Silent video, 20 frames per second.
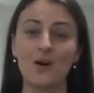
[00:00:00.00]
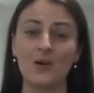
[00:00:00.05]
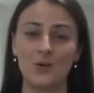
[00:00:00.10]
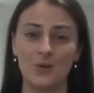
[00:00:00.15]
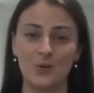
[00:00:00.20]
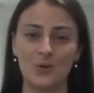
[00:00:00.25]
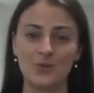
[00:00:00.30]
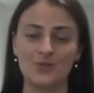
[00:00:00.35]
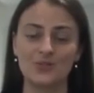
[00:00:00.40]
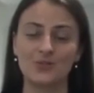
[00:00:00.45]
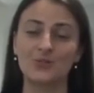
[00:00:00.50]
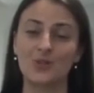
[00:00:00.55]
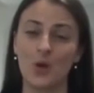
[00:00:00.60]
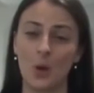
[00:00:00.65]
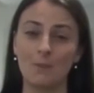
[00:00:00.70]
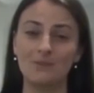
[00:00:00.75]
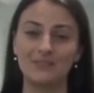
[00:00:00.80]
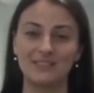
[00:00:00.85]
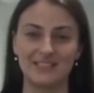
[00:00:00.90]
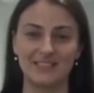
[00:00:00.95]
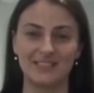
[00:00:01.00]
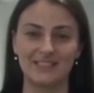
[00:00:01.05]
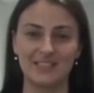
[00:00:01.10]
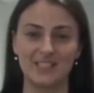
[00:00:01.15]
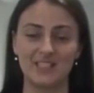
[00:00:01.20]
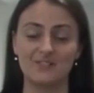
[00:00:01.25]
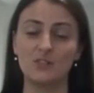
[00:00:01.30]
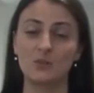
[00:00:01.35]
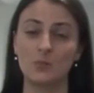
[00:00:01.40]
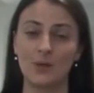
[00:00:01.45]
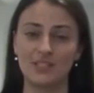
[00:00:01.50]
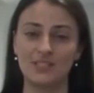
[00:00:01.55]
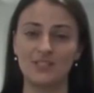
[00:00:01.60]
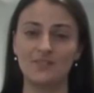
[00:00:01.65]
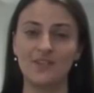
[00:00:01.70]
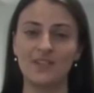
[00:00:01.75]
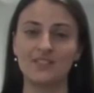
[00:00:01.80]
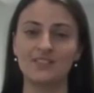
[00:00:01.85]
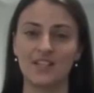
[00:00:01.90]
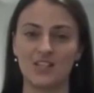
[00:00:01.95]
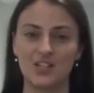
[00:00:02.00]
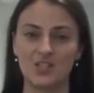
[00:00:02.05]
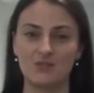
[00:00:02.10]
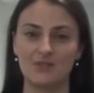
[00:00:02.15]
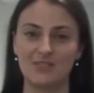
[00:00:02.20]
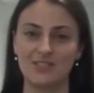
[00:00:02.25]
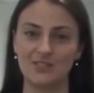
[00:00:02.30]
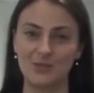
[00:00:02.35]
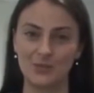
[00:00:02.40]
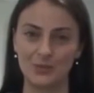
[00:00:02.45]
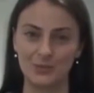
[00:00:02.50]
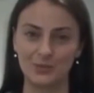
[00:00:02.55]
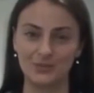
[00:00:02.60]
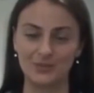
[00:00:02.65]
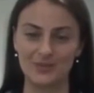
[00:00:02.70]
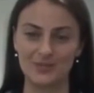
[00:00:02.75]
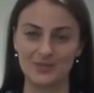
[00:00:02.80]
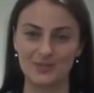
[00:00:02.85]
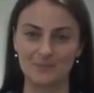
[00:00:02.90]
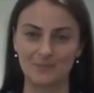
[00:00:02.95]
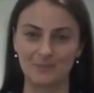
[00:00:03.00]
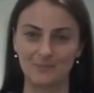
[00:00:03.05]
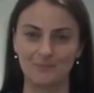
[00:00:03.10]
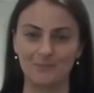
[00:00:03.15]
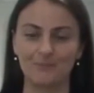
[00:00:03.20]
our course on competences for 21st century schools.